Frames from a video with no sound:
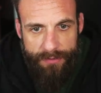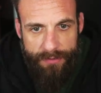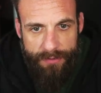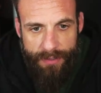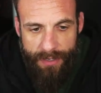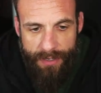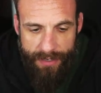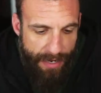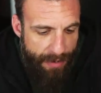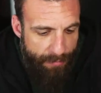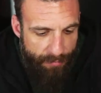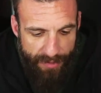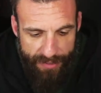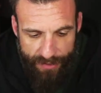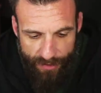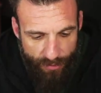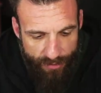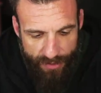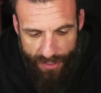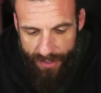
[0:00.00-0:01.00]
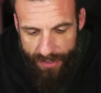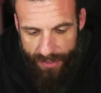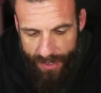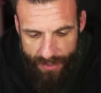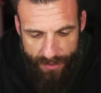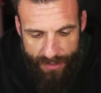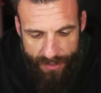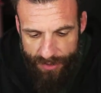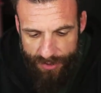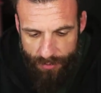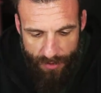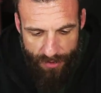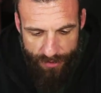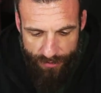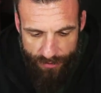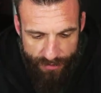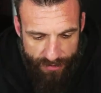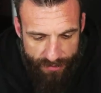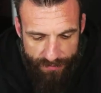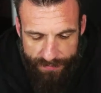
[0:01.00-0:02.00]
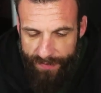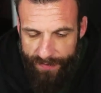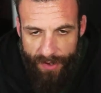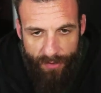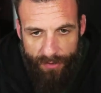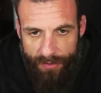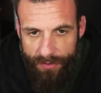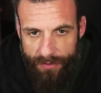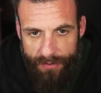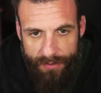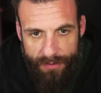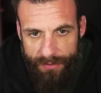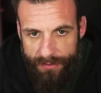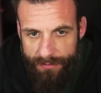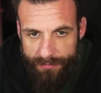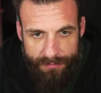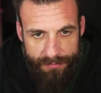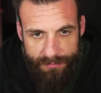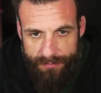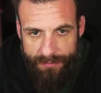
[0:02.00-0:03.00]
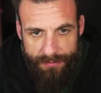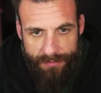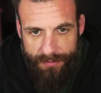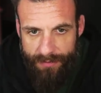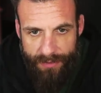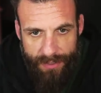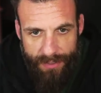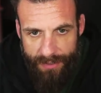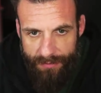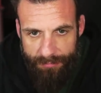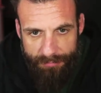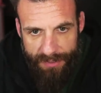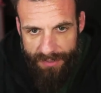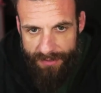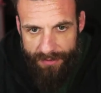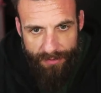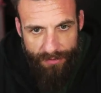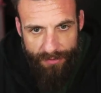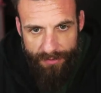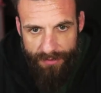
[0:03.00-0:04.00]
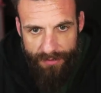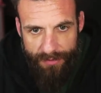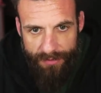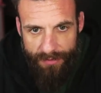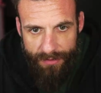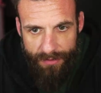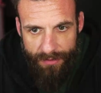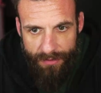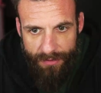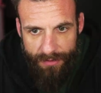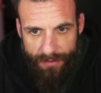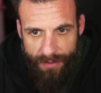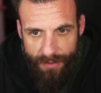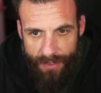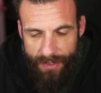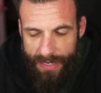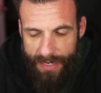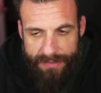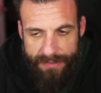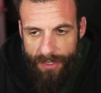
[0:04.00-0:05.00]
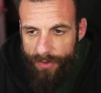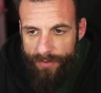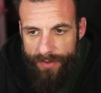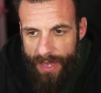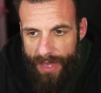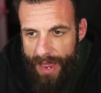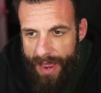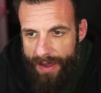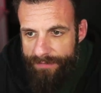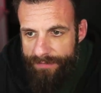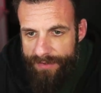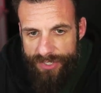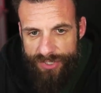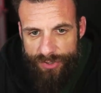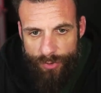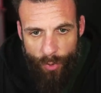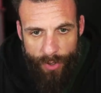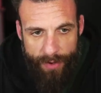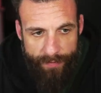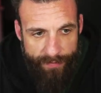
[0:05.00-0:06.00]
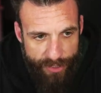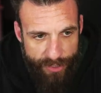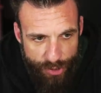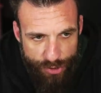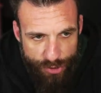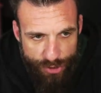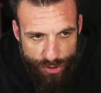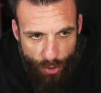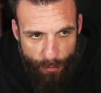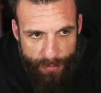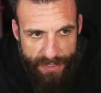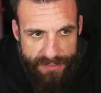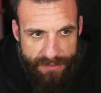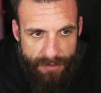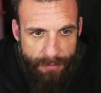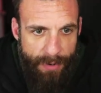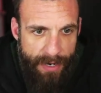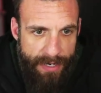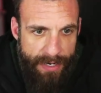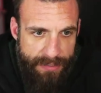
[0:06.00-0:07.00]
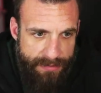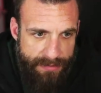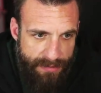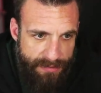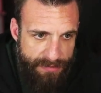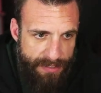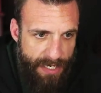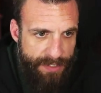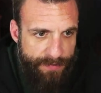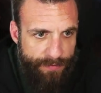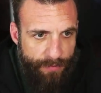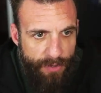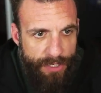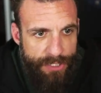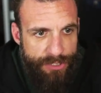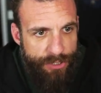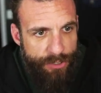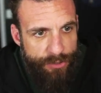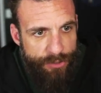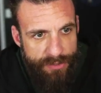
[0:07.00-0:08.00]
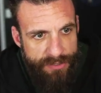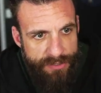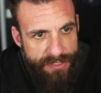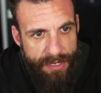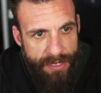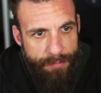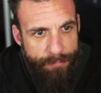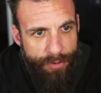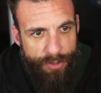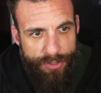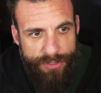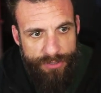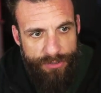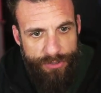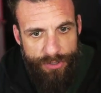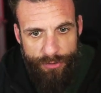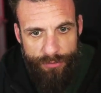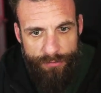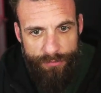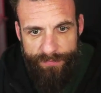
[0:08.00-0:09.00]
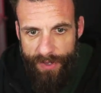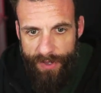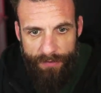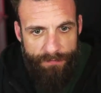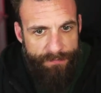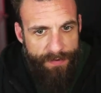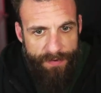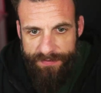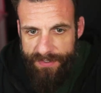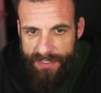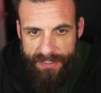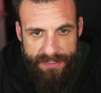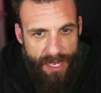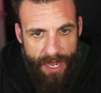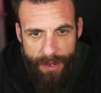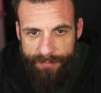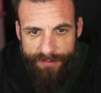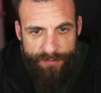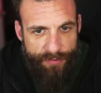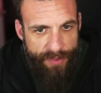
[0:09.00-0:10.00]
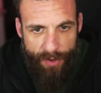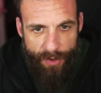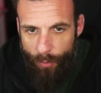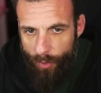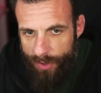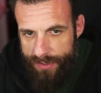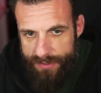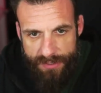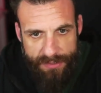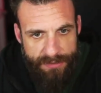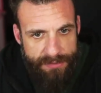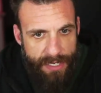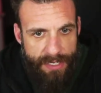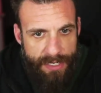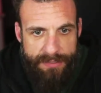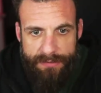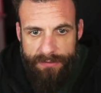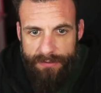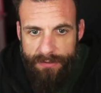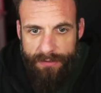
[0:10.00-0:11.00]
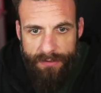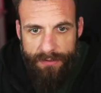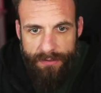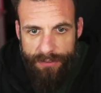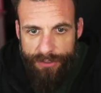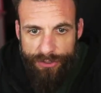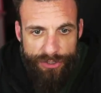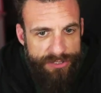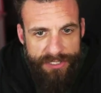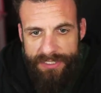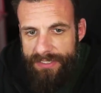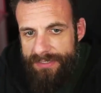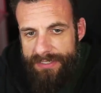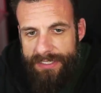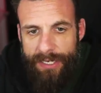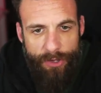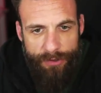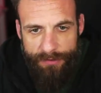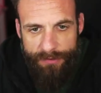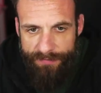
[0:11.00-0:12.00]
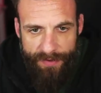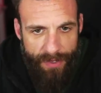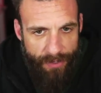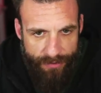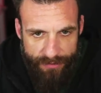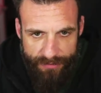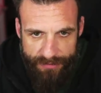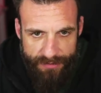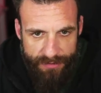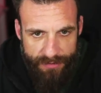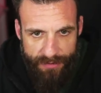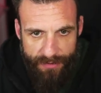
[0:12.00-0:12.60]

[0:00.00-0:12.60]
And I'm like, okay, yeah, guess what? You're going to fail. Okay, big deal. And I tell that I have this story of you show me somebody successful, I show you the same person who failed fifteen times for that one success. You just didn't see all the failures.